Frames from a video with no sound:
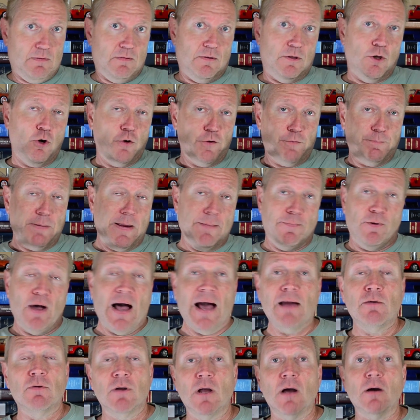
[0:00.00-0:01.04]
those people.
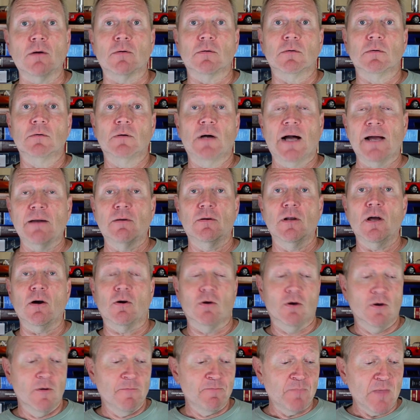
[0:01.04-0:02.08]
I don't
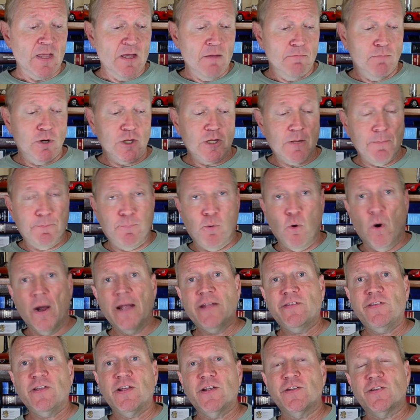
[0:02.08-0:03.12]
know. But the
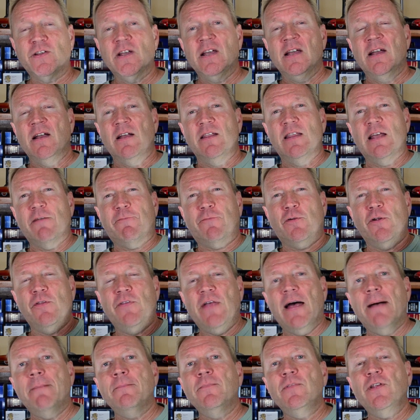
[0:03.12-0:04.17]
point is that for
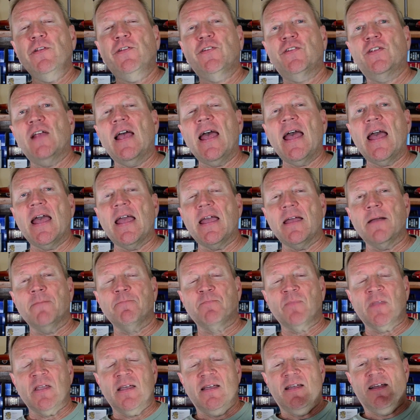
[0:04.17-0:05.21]
them to say
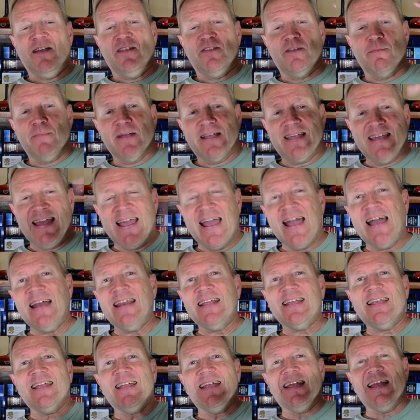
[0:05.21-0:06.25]
the
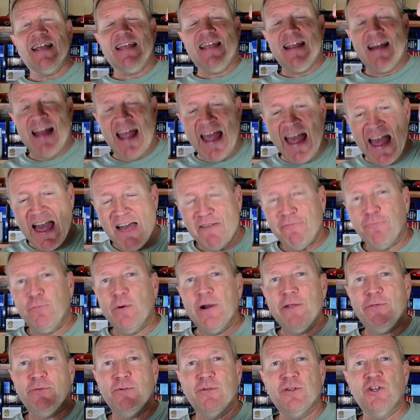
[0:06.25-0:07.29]
mechanic can get
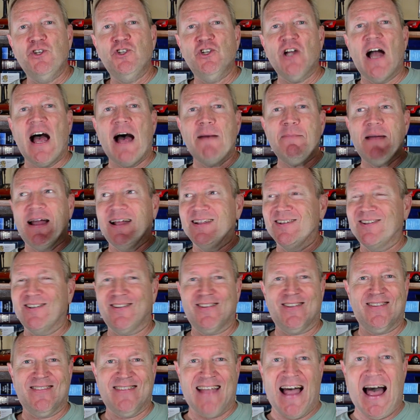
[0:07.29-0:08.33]
halfway through the job and
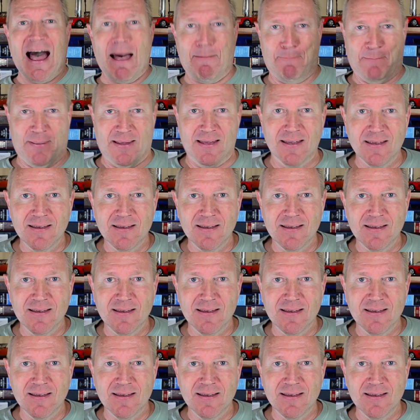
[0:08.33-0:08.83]
stop,